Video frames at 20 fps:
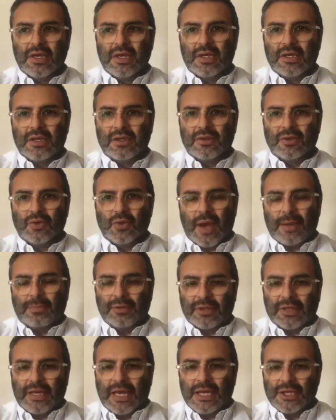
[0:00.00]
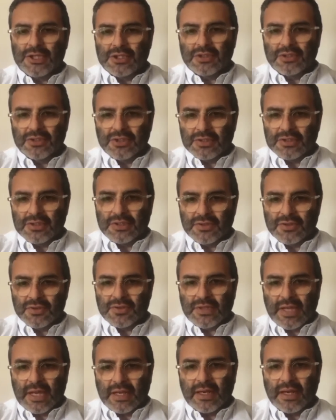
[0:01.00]
Your application just needs to
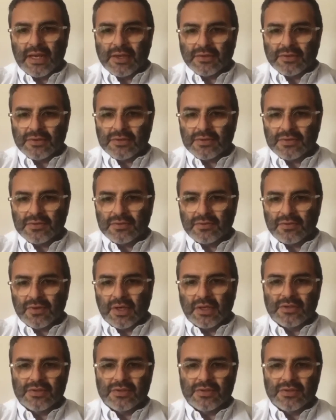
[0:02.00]
stand out, right?